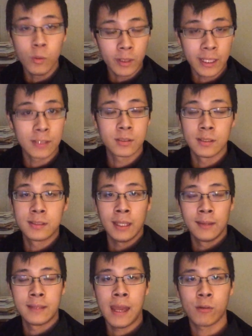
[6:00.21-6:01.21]
will get to the
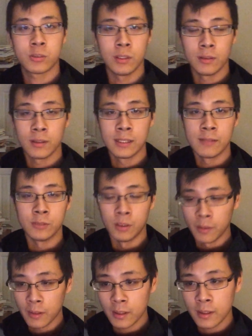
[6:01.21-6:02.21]
10,000 level
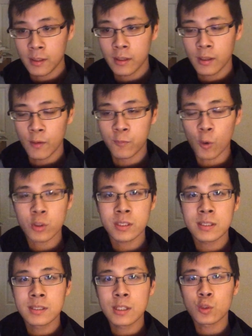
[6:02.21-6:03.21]

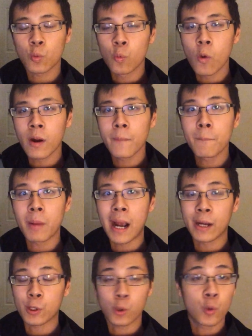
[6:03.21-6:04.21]
versus this one
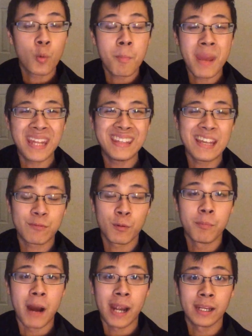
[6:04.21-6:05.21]
buyer who may never
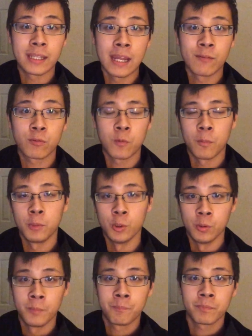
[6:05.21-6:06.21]
buy again from you.
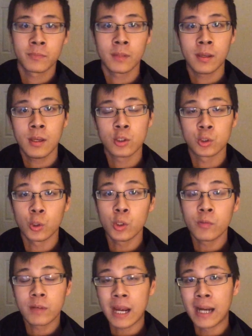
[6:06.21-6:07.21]
So
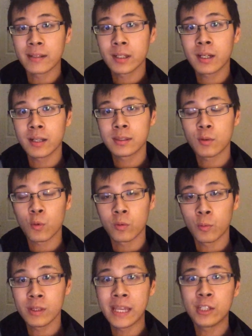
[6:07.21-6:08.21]
you've kind of cut the
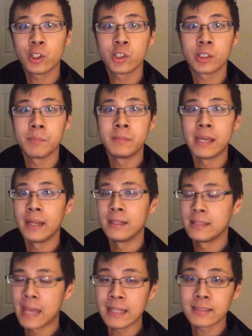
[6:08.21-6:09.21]
relationship dead,
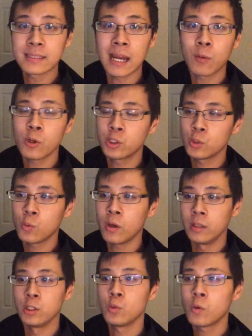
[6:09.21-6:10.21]
and that's not what you
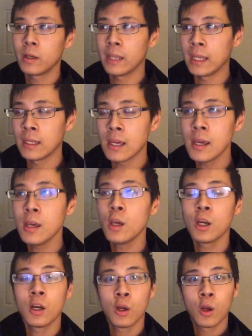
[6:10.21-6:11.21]
want. You want a
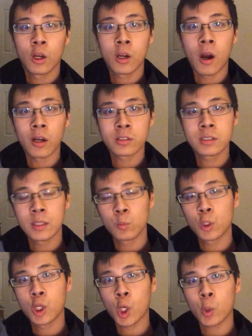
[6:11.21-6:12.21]
constant
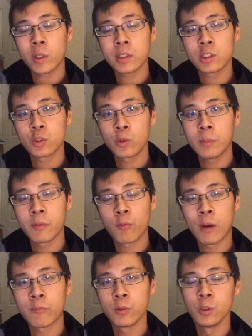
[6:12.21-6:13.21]
recurring stream of
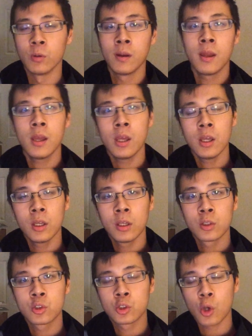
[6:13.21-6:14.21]
revenue.
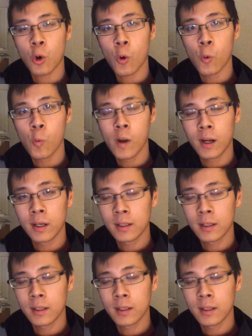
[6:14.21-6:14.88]
So